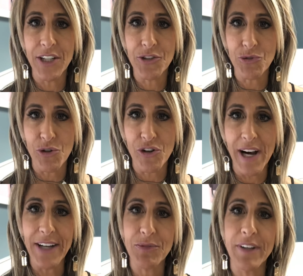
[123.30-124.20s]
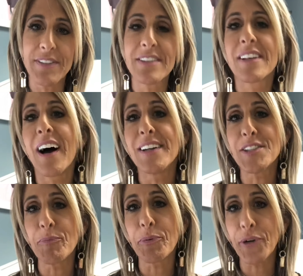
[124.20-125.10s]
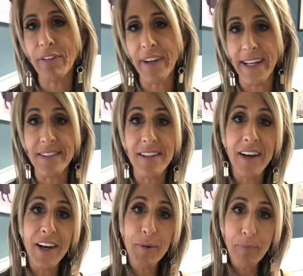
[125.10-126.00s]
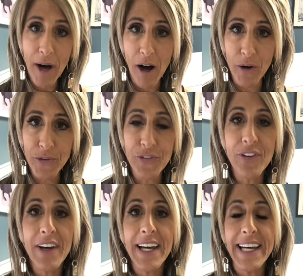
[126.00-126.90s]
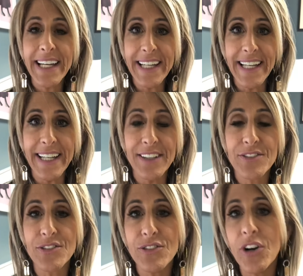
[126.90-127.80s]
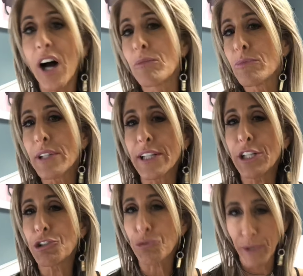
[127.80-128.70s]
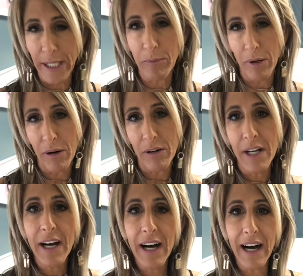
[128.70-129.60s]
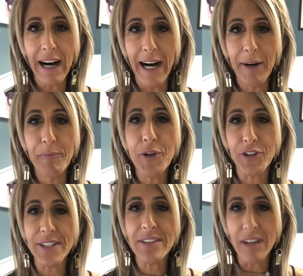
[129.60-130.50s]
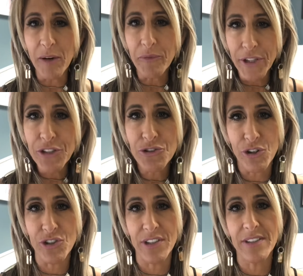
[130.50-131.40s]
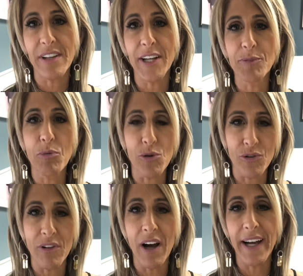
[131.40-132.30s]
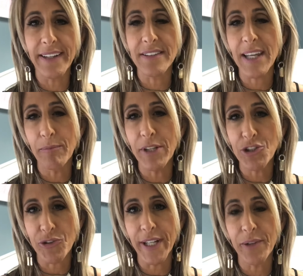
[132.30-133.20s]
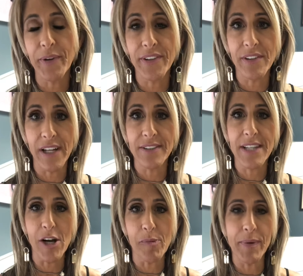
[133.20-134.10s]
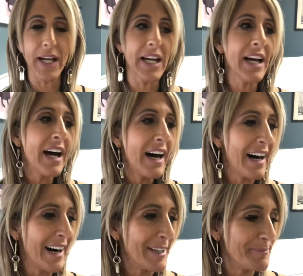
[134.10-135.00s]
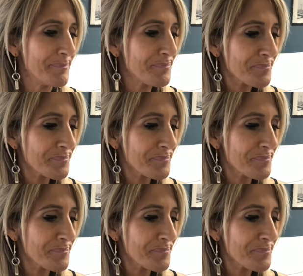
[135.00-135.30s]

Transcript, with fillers: disorder, as we've discussed in previous posts, is not really treatable. Um, there is some research that says borderlines can be treated with intense therapy. Um,